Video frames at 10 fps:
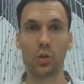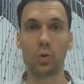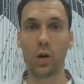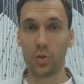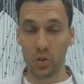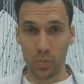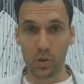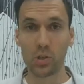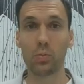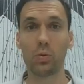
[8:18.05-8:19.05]
You are
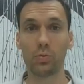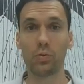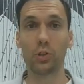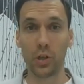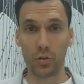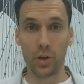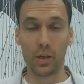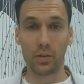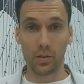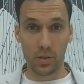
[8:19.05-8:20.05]
responsible for
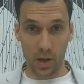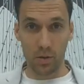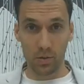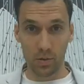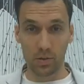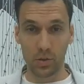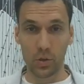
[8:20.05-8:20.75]
generating sales.